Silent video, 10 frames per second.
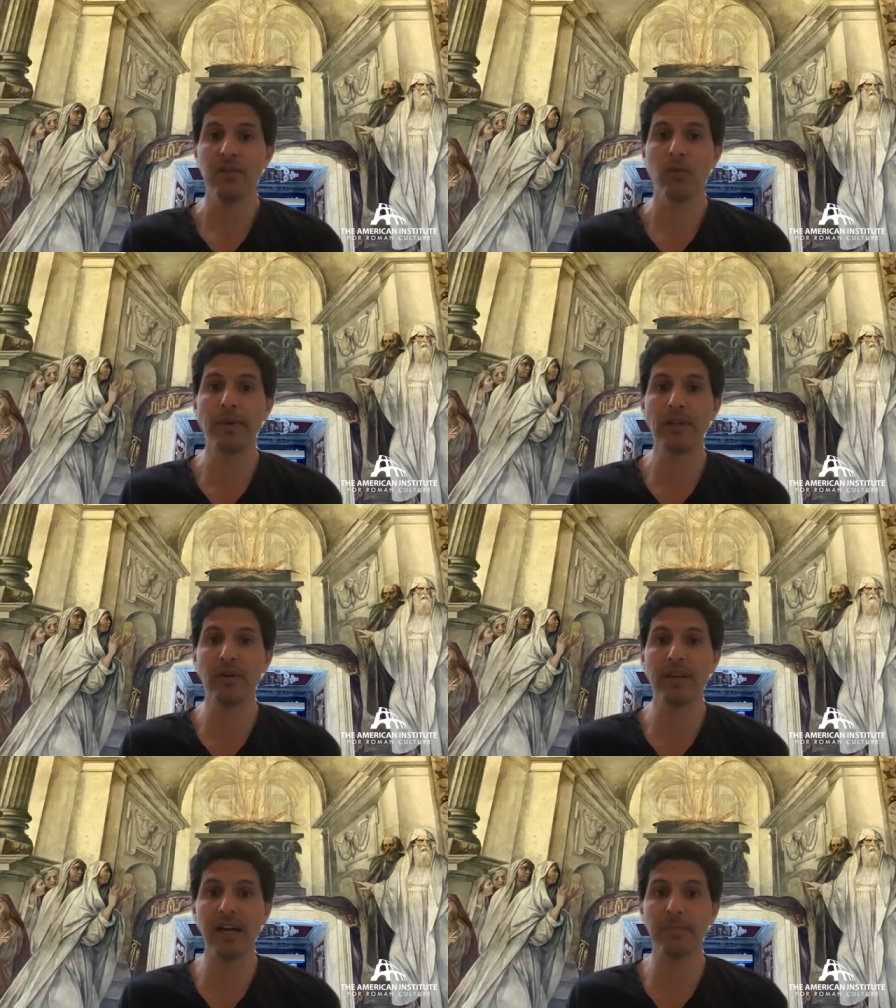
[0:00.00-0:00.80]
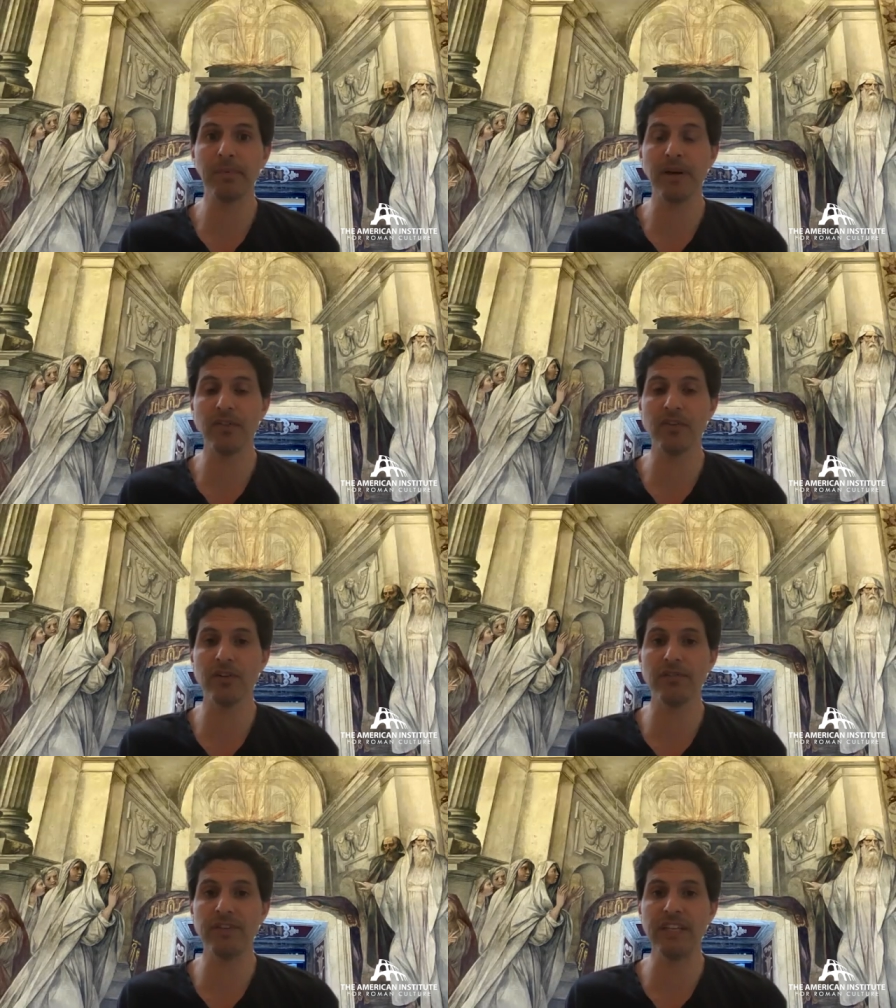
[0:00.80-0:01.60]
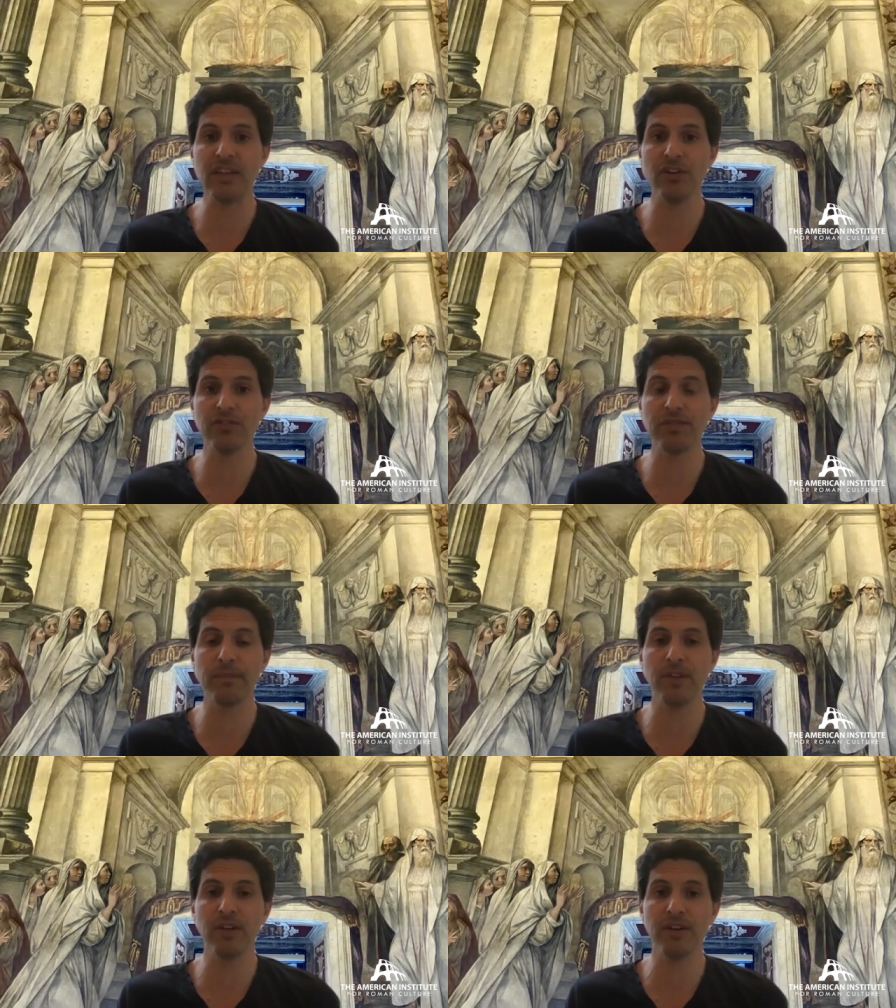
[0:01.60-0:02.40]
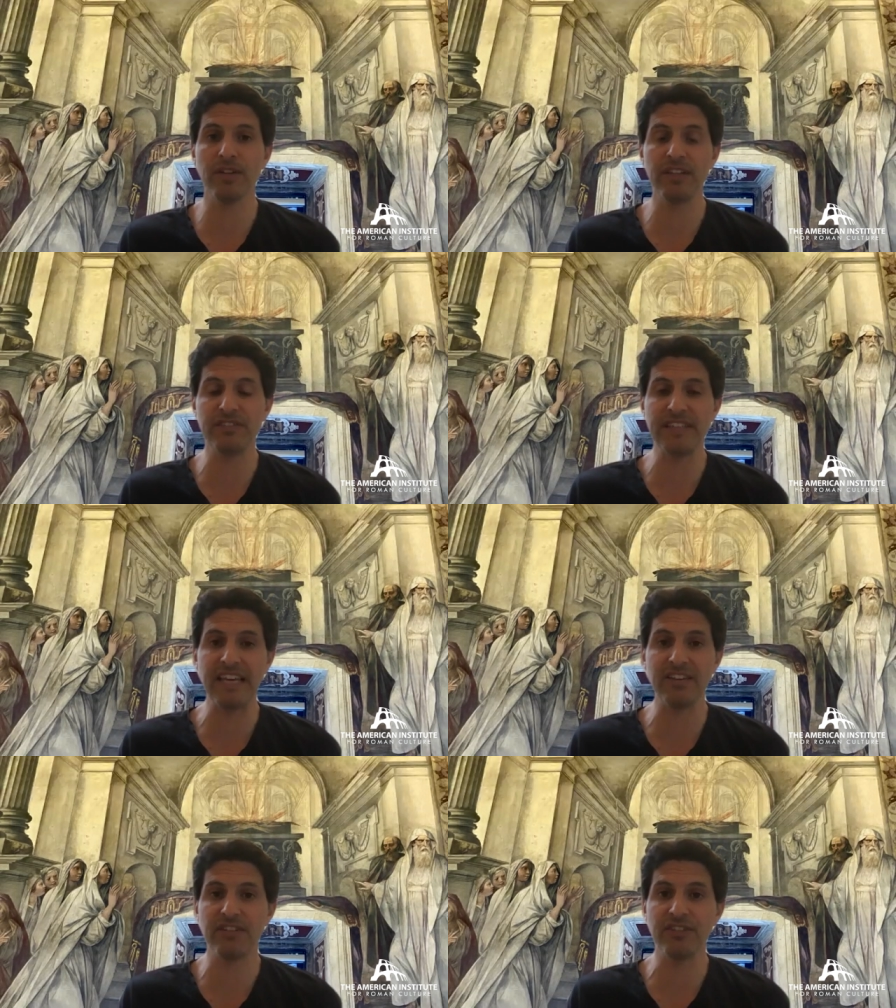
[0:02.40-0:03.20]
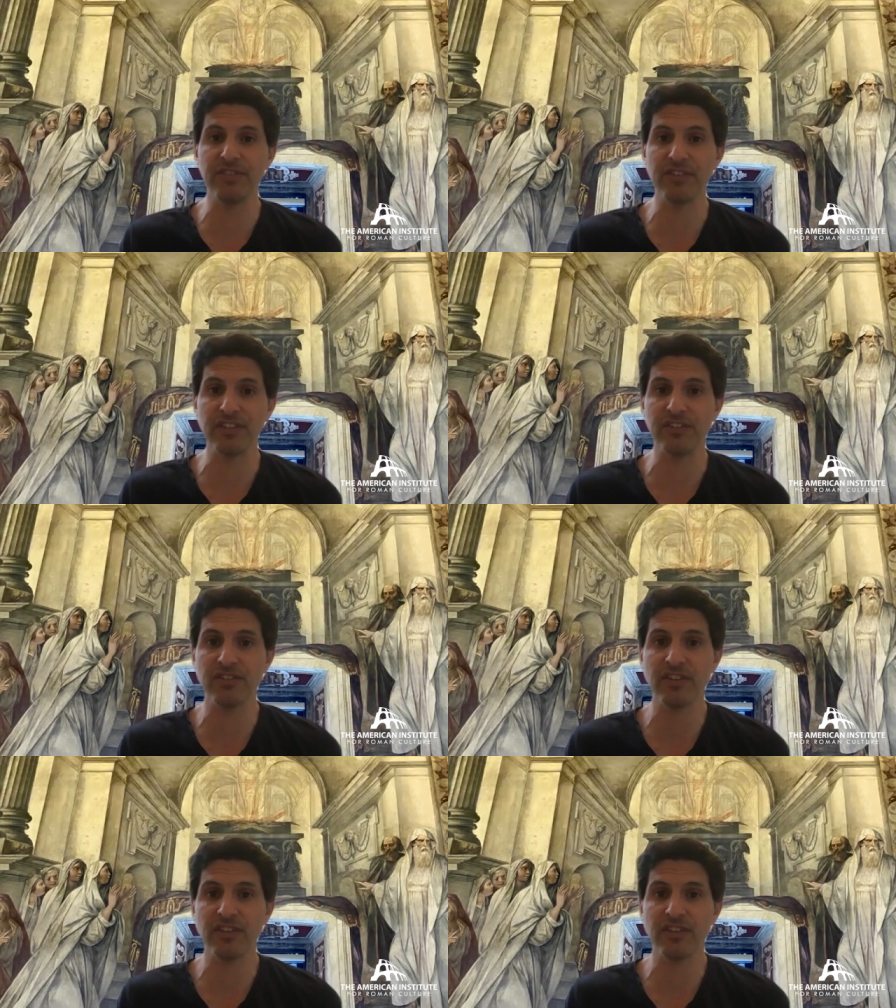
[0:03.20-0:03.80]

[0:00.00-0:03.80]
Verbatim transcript: We'll be loading up other videos from these days, these visits